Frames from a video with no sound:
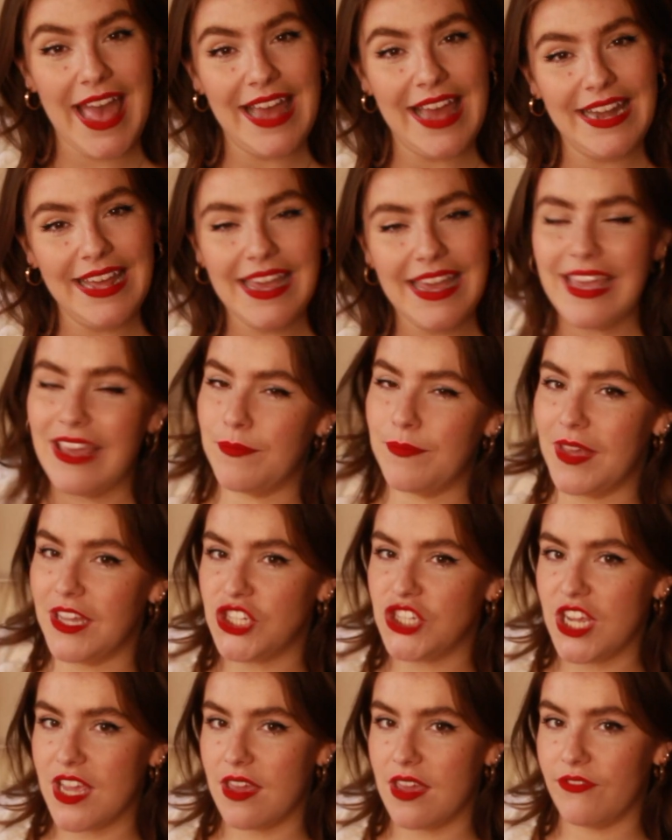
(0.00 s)
Ellie. Give me a
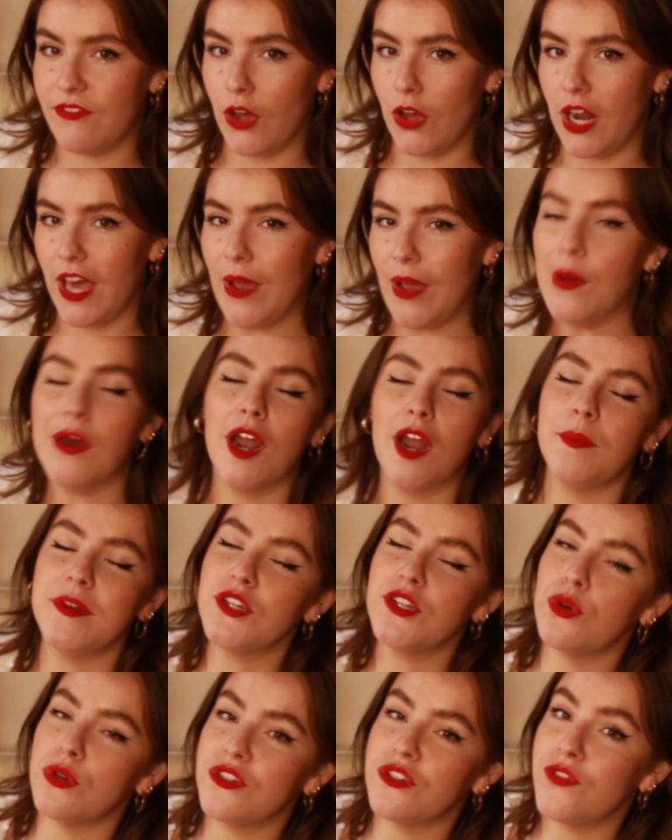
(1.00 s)
cheeky follow and I'll be
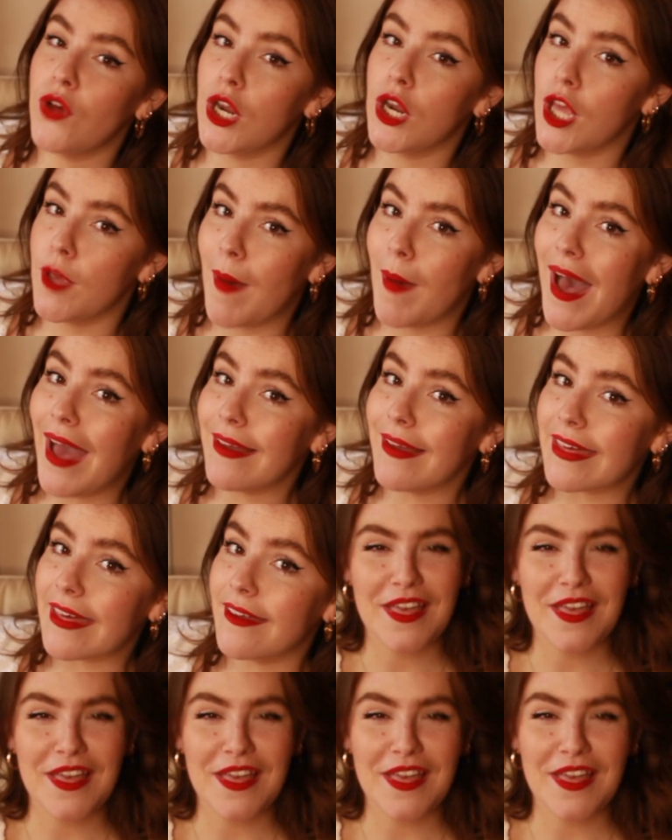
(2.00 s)
sure to follow you back.